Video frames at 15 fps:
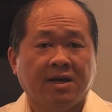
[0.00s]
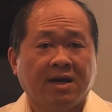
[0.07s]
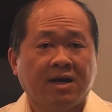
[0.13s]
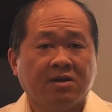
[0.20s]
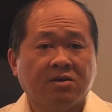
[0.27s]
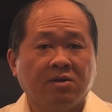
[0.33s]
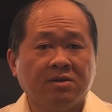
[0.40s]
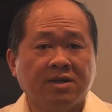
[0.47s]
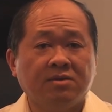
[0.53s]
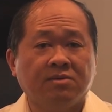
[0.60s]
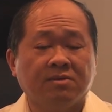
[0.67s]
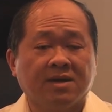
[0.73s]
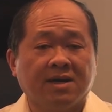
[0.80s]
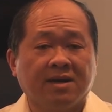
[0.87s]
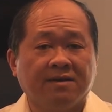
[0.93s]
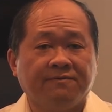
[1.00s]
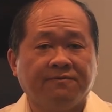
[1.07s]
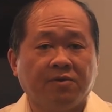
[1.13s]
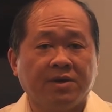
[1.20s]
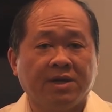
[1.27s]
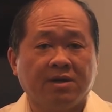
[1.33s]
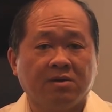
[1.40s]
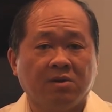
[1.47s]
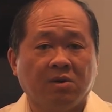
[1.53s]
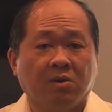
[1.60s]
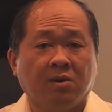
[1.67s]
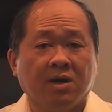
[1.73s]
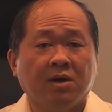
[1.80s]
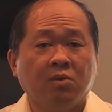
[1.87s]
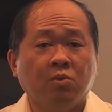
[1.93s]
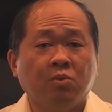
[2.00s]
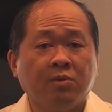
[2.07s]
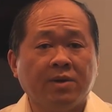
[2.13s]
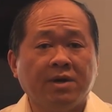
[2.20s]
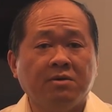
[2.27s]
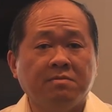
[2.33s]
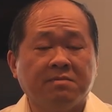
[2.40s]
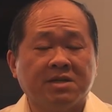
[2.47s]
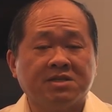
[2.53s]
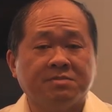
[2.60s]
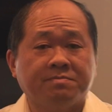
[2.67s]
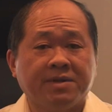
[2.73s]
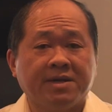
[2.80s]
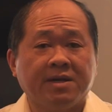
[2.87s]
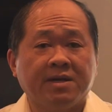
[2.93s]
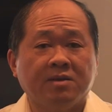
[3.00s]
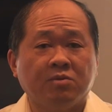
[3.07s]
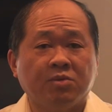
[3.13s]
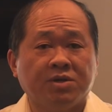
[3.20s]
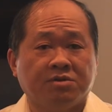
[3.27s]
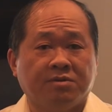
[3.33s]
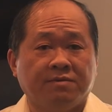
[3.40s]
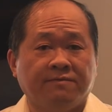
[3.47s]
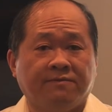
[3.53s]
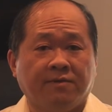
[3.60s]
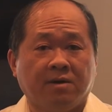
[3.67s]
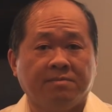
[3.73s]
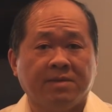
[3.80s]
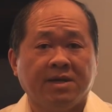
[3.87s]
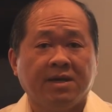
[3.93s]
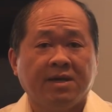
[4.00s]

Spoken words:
According to California law, a will must be in written form.